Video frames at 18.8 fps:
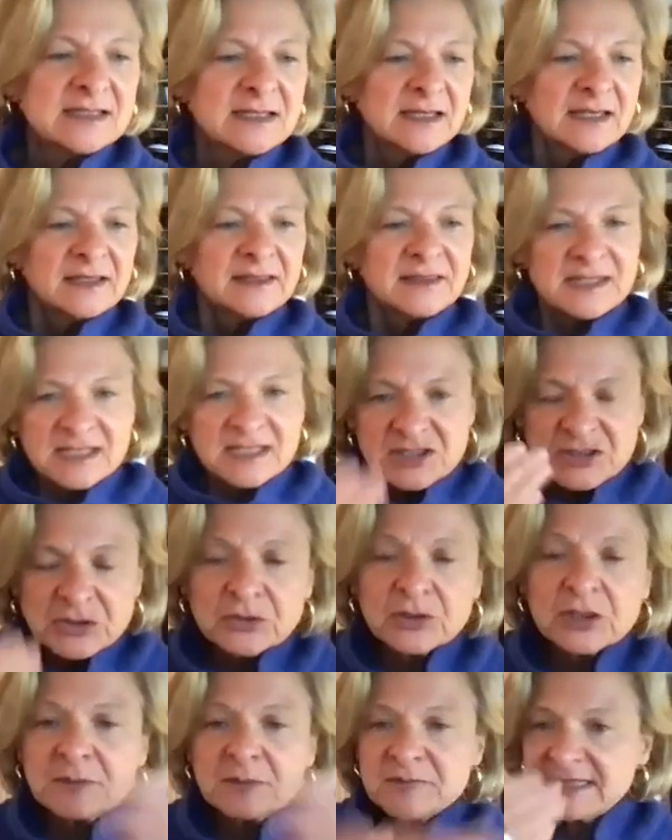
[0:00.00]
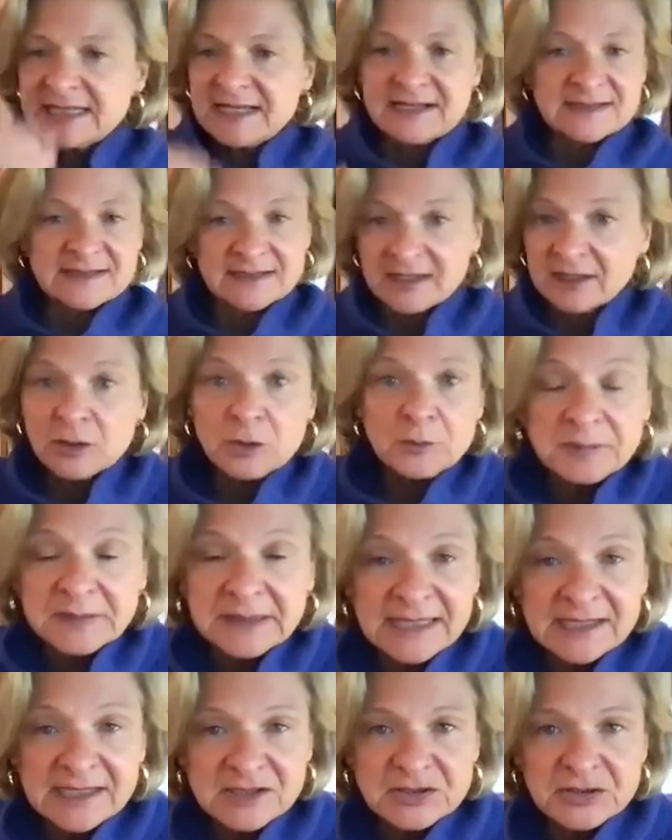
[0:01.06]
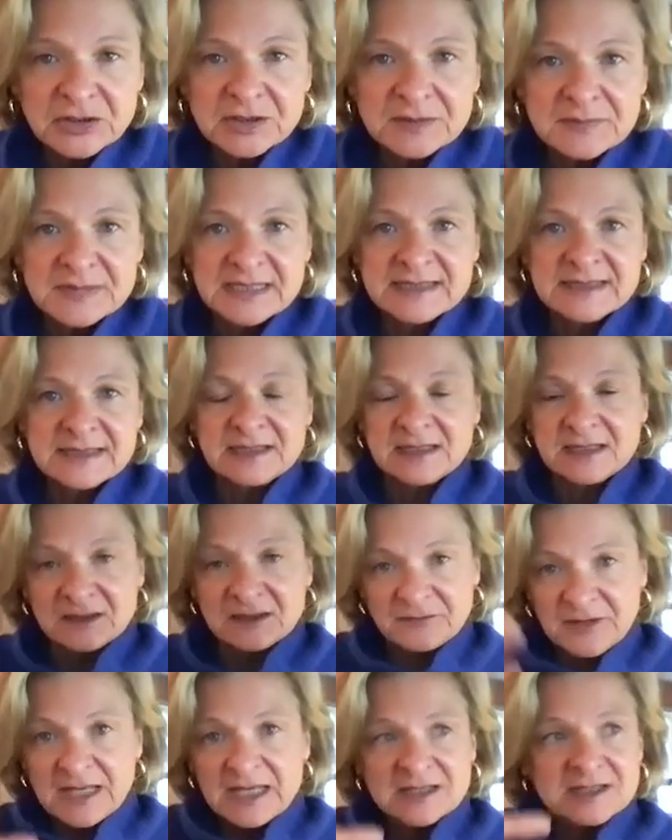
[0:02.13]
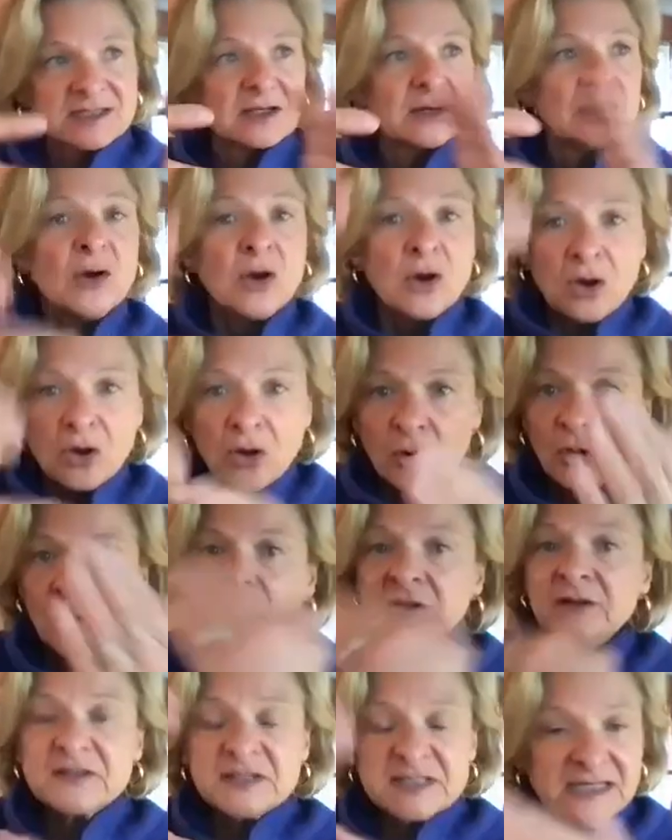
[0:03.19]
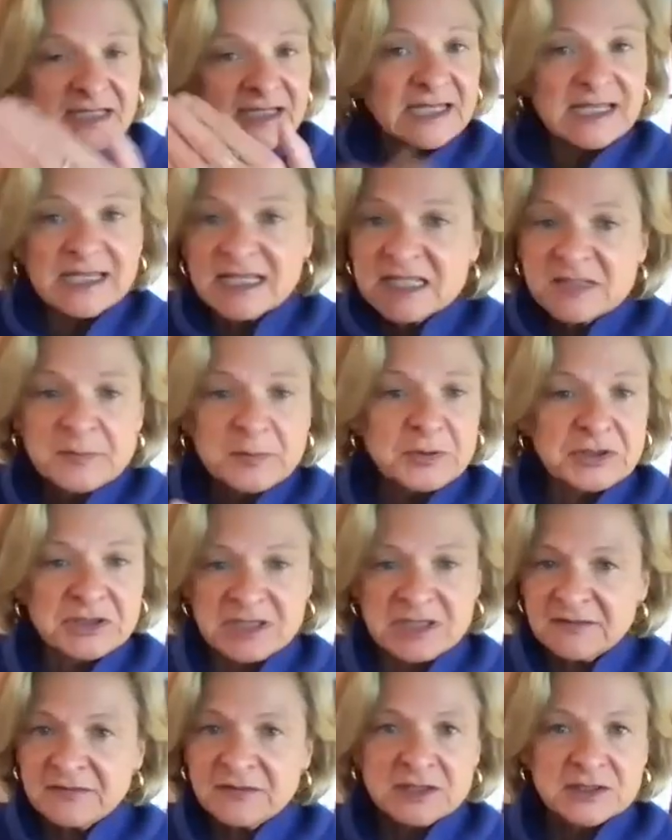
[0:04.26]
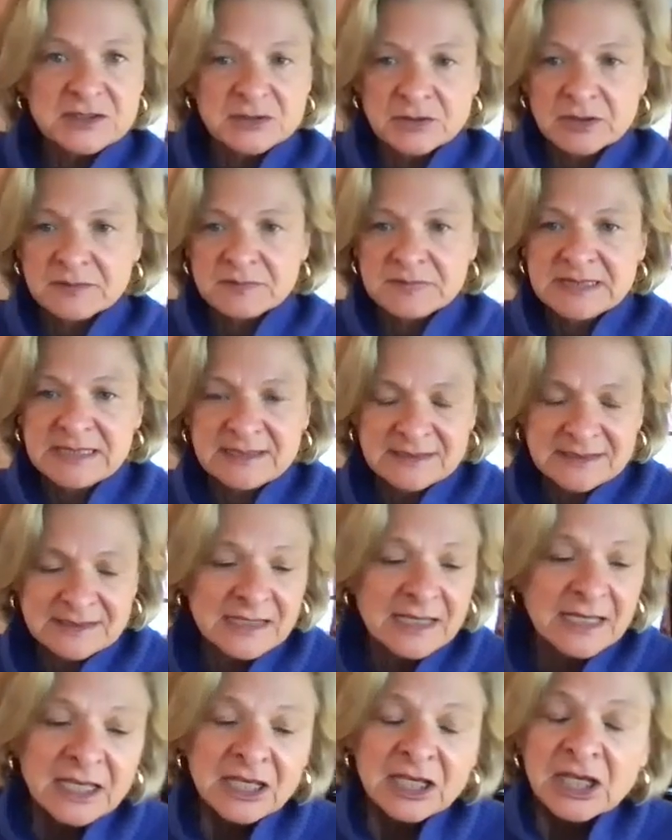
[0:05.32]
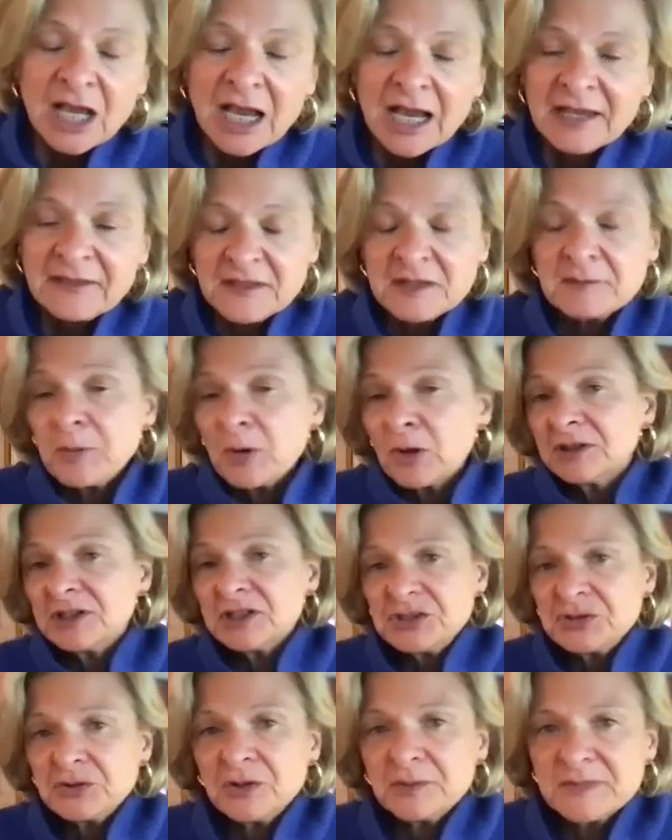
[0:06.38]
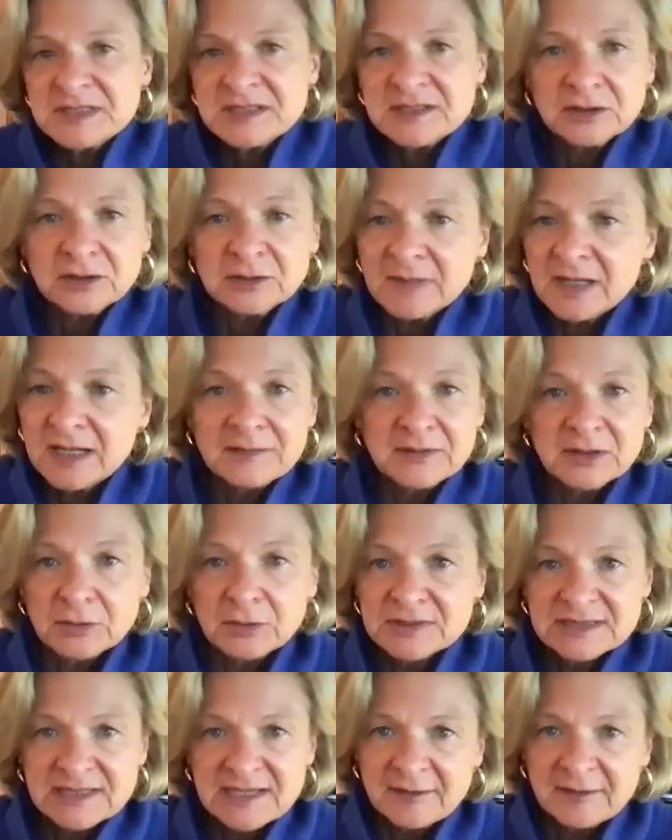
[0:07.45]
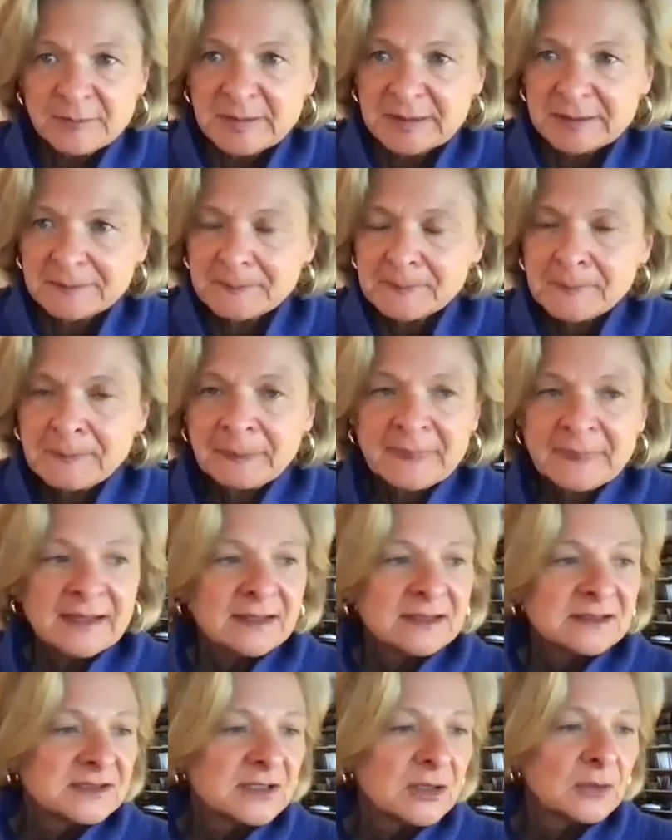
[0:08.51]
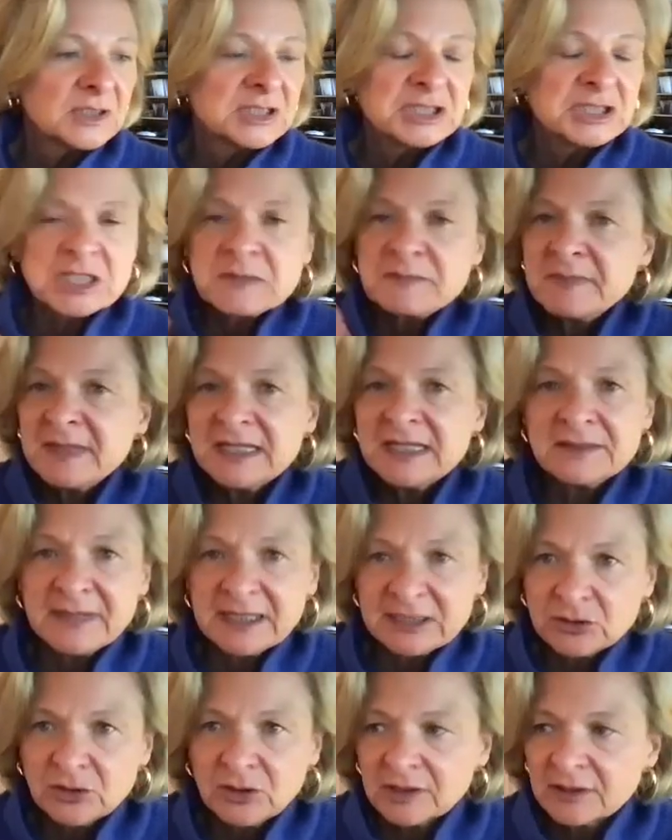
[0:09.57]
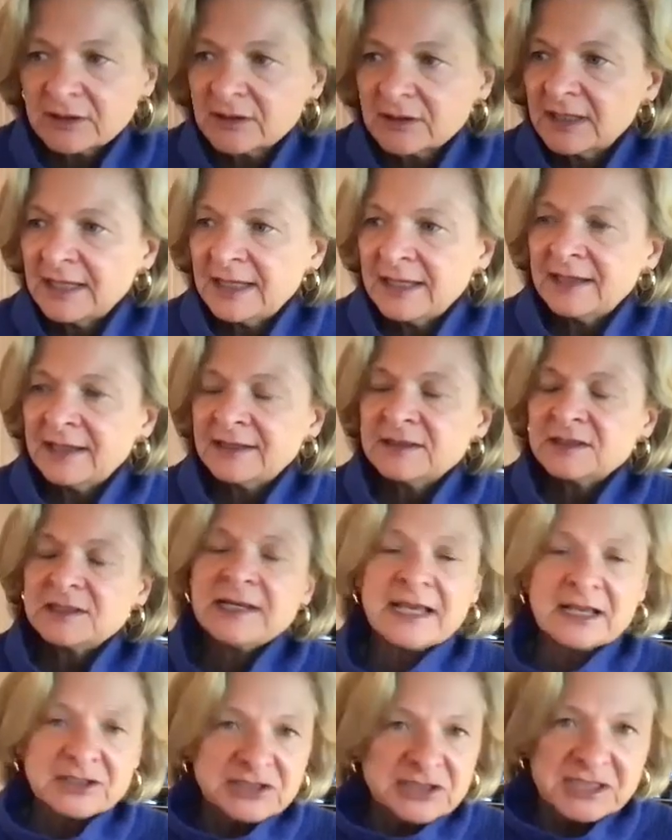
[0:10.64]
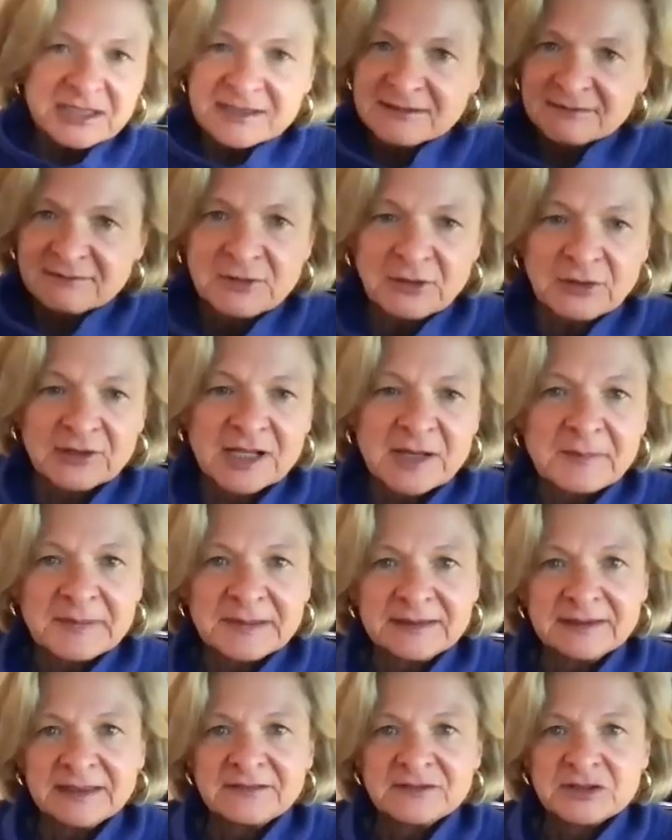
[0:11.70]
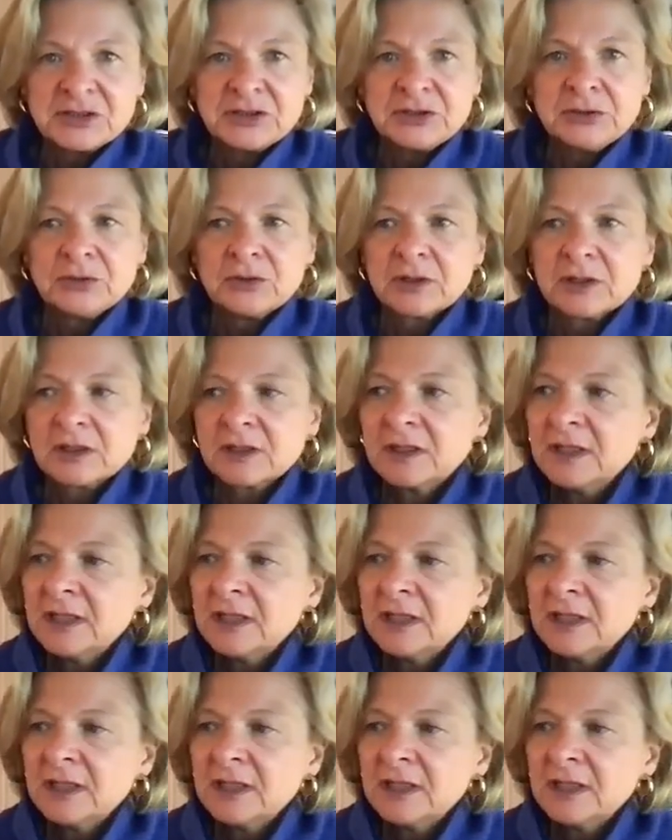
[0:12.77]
these circumstances, I don't plan the circumstances in advance. So all of a sudden he is perceiving the circumstances. I think partly too, I'm a single mom and always have been. So it's just me and my daughter. And now she's grown up and lives in New York.